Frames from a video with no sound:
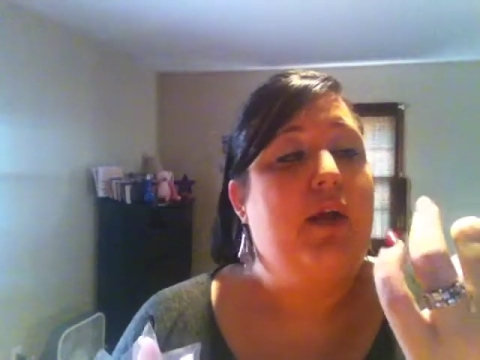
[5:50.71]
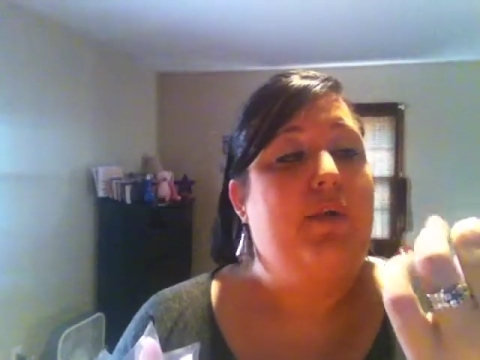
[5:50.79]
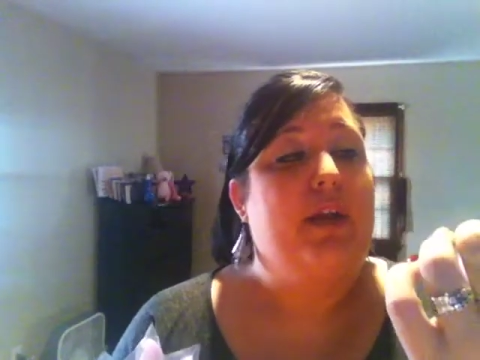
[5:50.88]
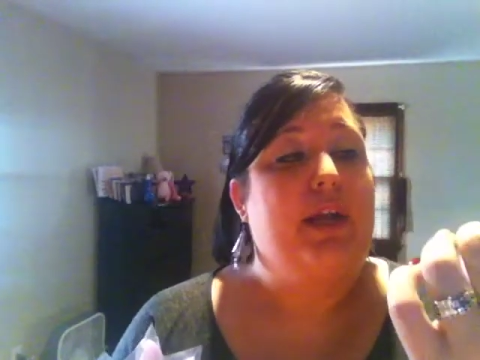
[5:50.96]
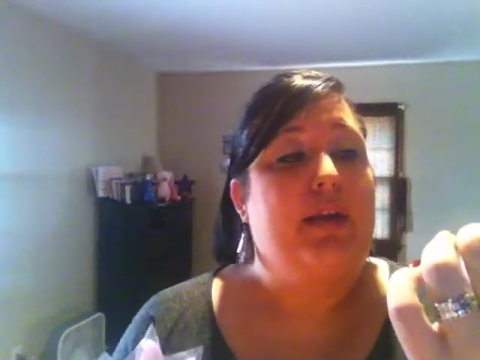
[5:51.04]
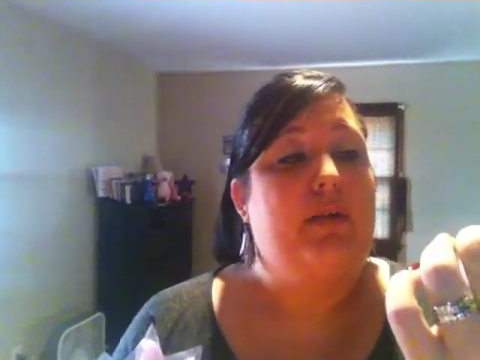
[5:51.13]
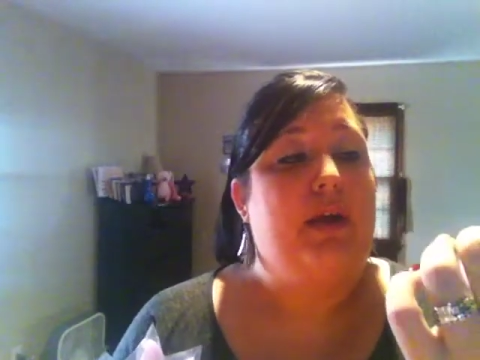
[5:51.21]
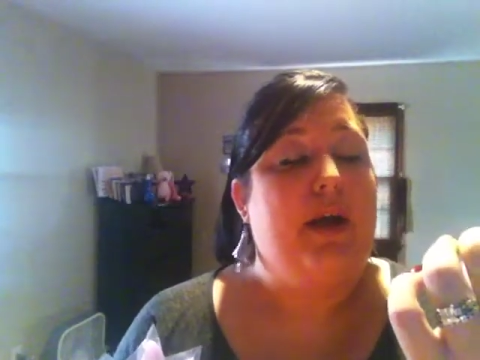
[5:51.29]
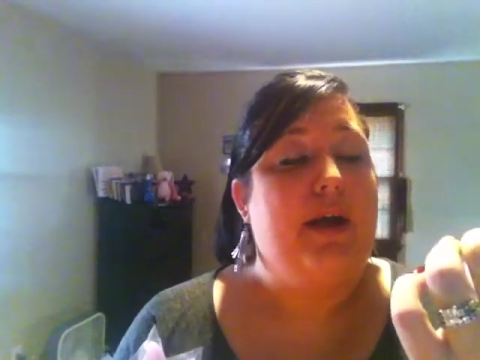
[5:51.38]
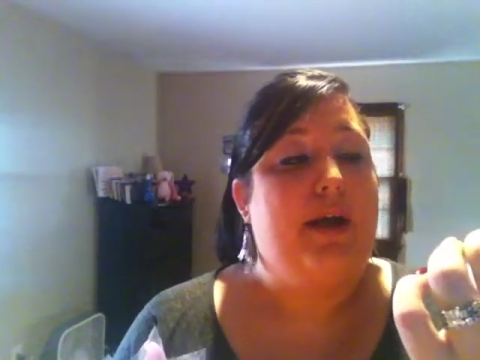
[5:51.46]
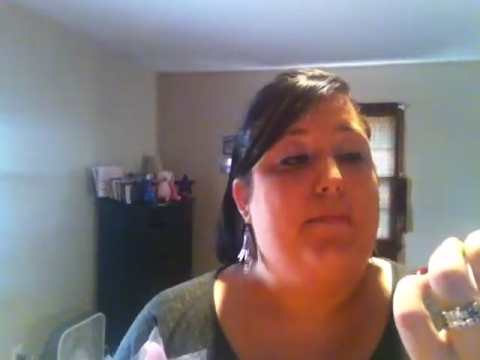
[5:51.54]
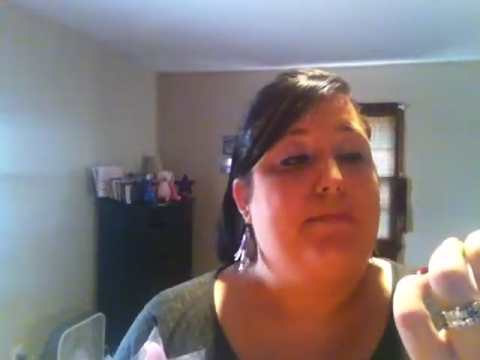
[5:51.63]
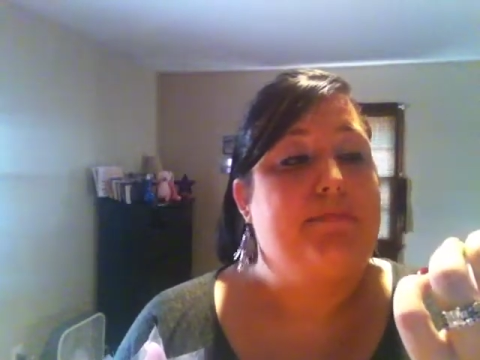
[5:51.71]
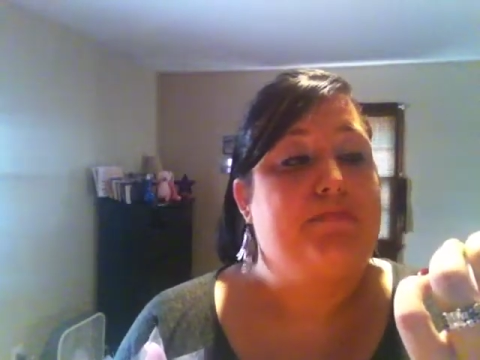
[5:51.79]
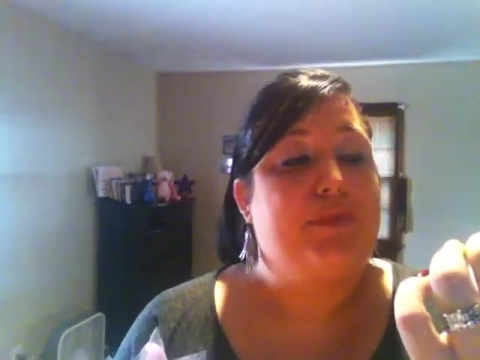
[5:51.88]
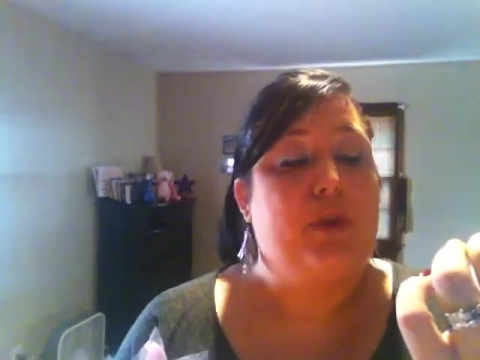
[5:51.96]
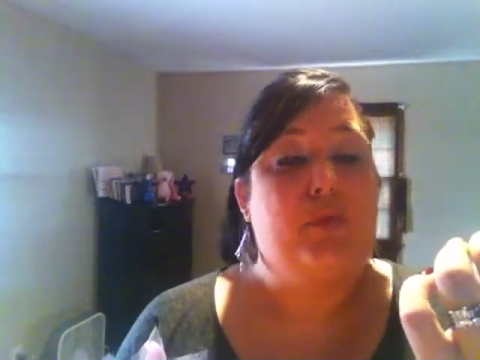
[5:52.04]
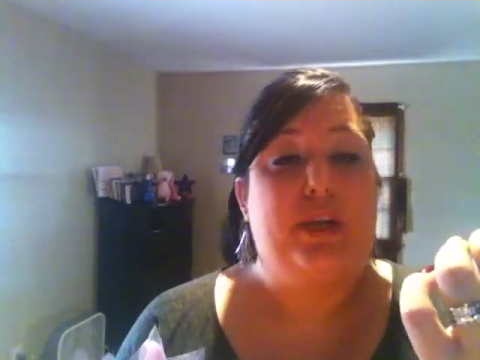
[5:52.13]
when I
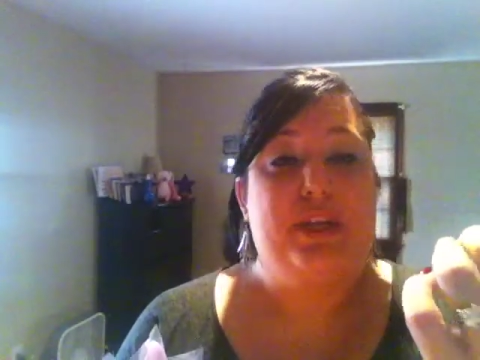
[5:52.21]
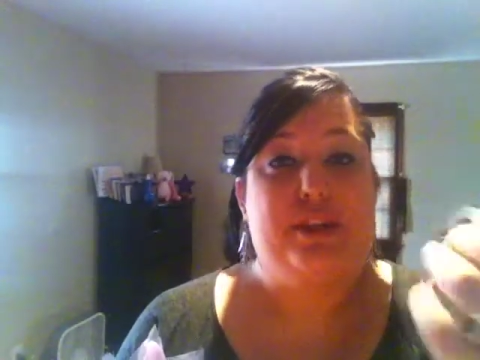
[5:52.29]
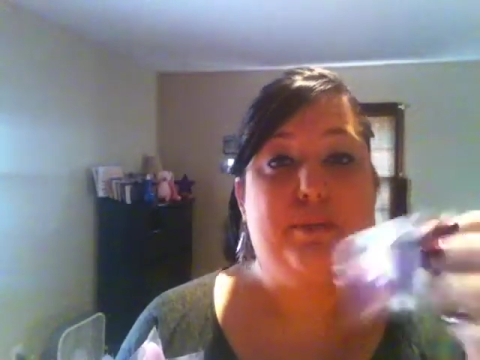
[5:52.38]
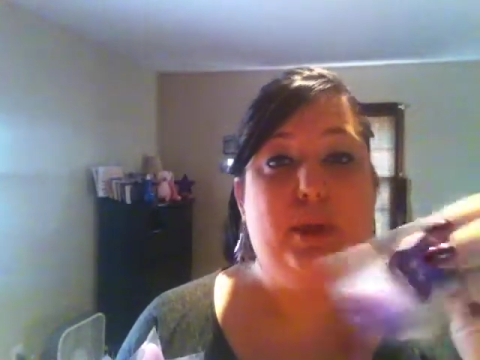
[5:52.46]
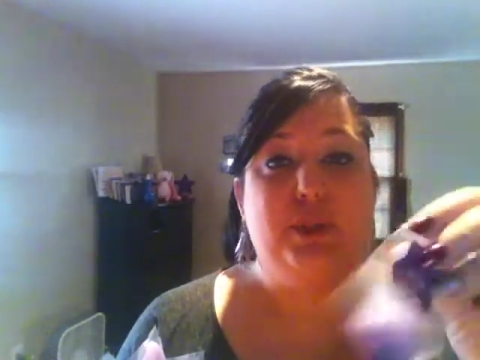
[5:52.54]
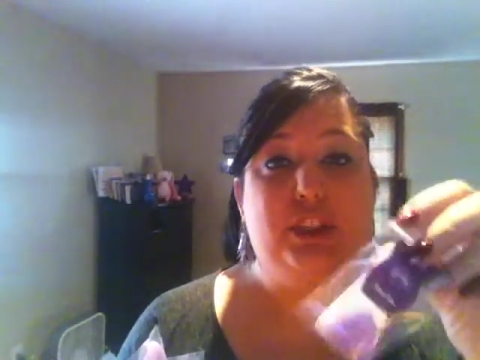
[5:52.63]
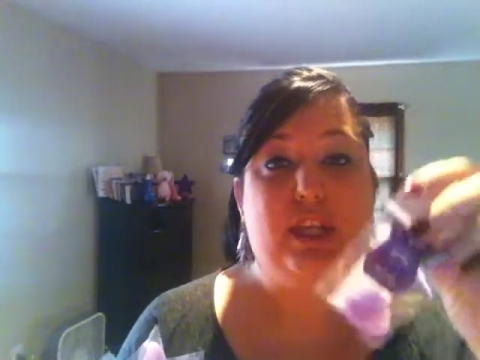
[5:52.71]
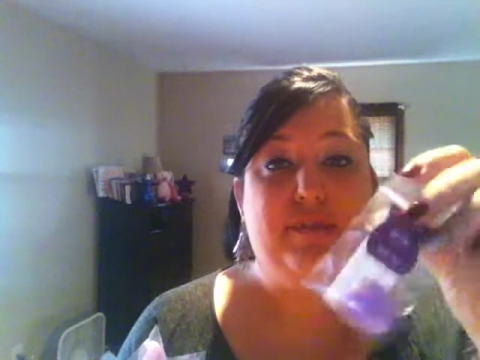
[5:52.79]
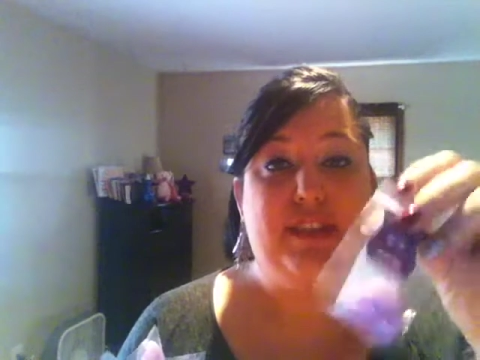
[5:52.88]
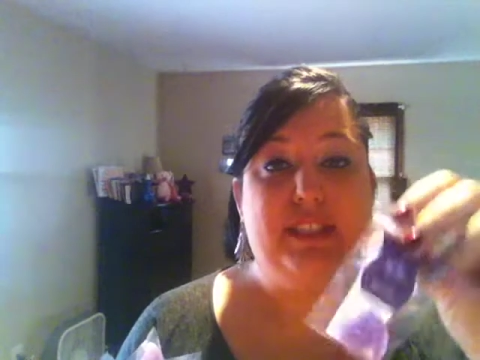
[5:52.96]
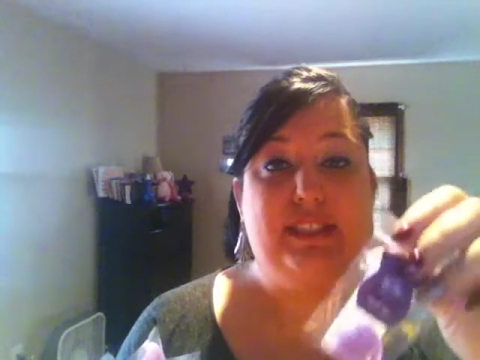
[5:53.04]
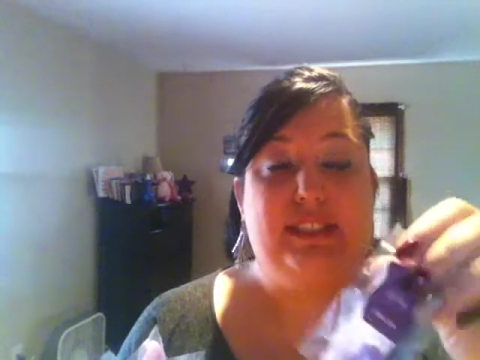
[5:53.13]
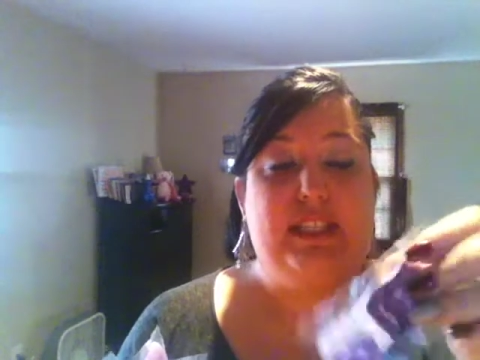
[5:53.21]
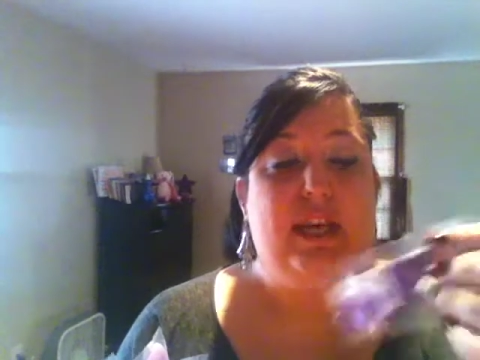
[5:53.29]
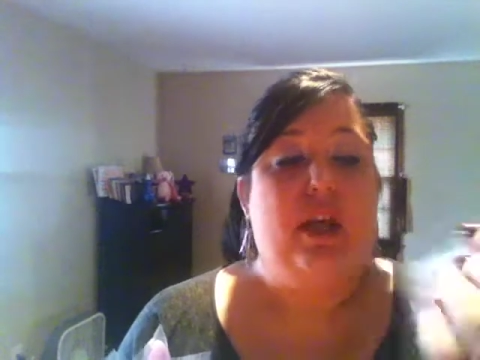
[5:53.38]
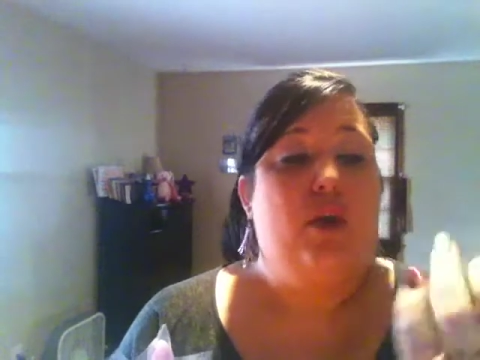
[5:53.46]
run to the post office,